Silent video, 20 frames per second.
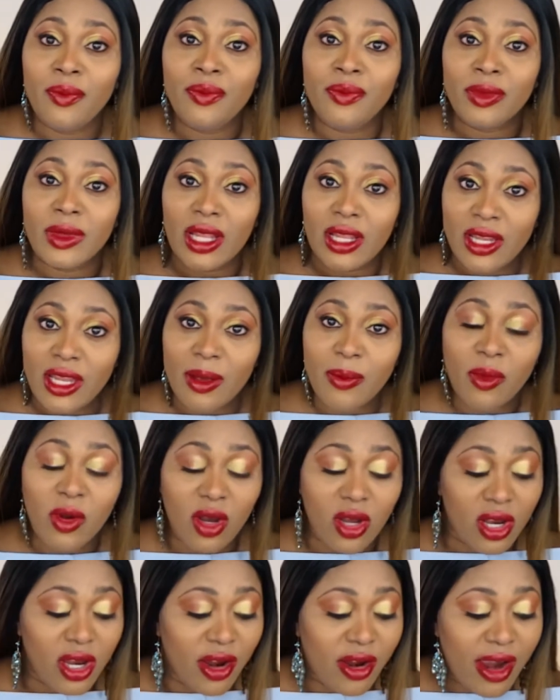lip
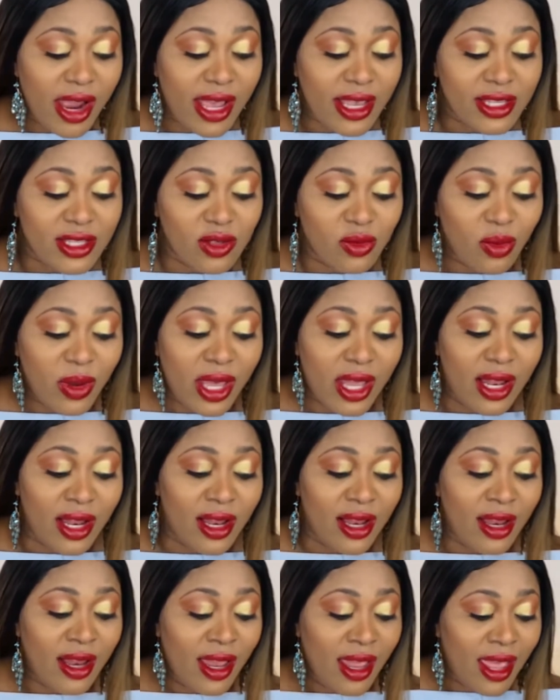color as
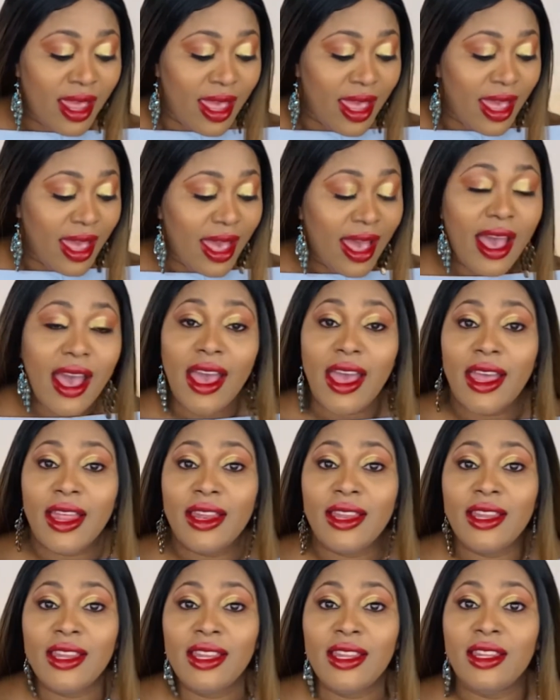well,
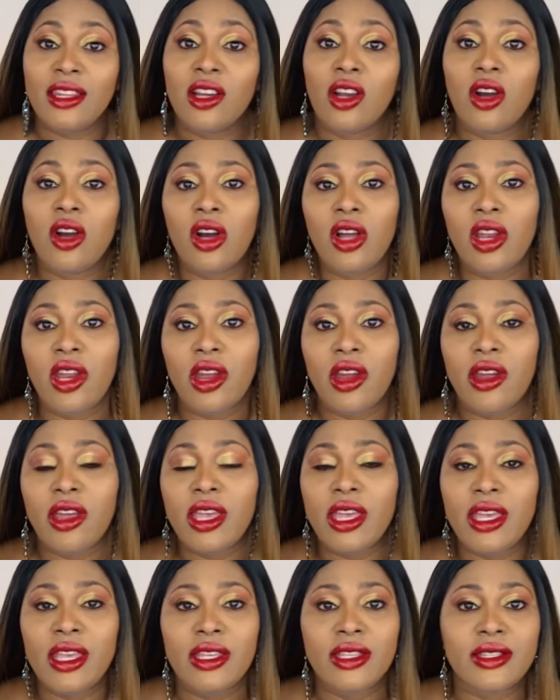and the color
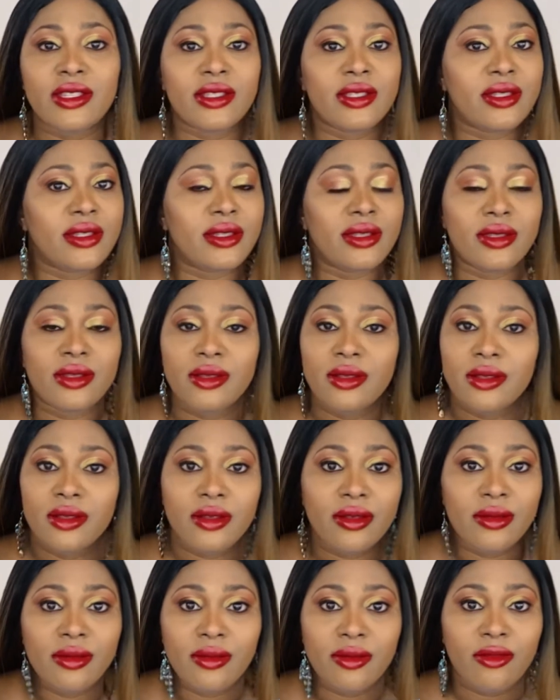is
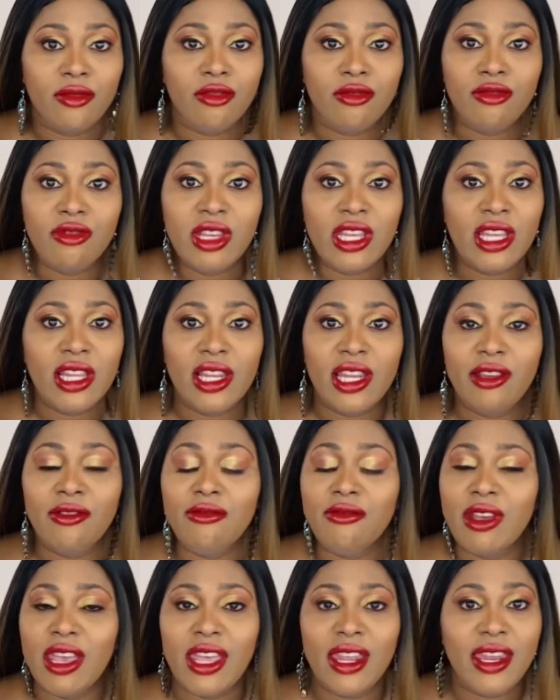really
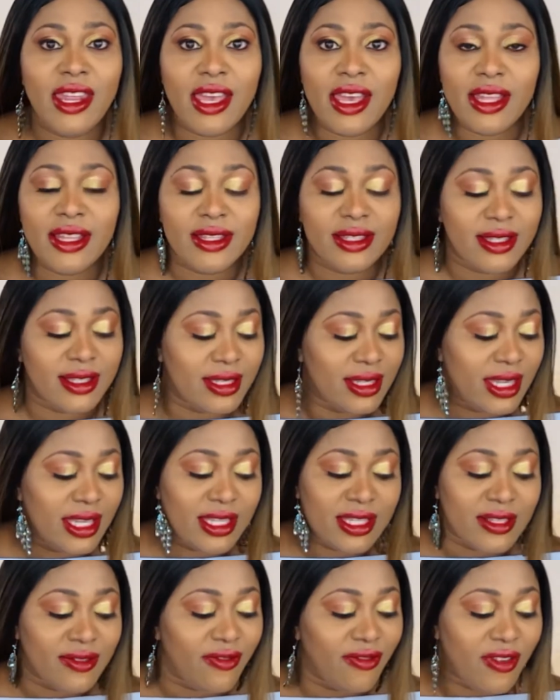radiant.
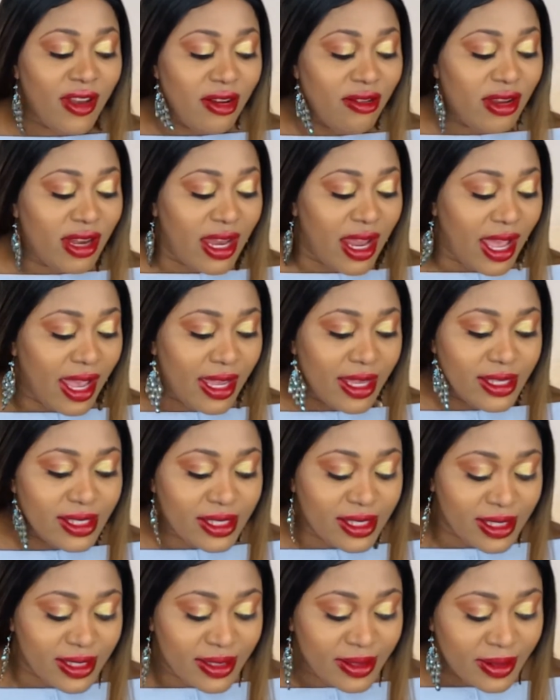It's very
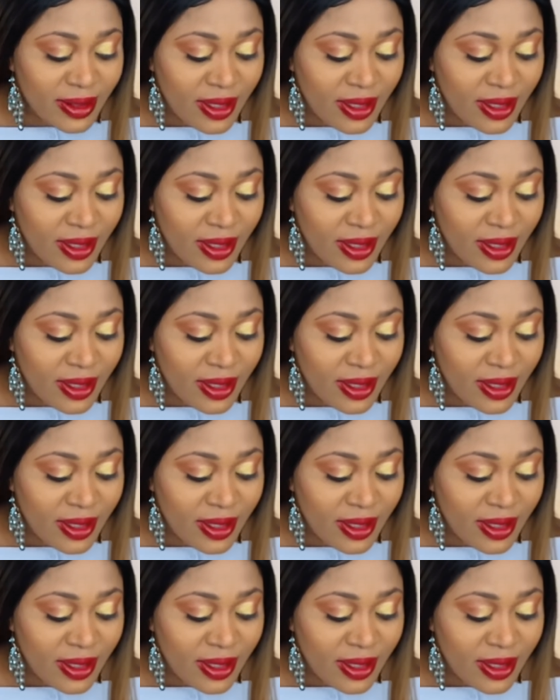nice.